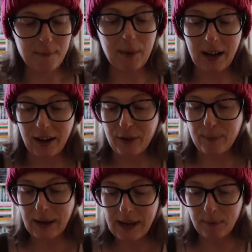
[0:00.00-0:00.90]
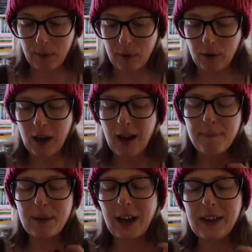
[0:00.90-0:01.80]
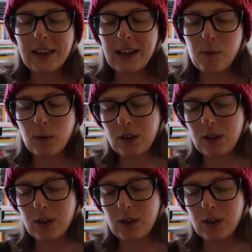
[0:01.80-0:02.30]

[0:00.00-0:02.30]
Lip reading: by other people, but I think this one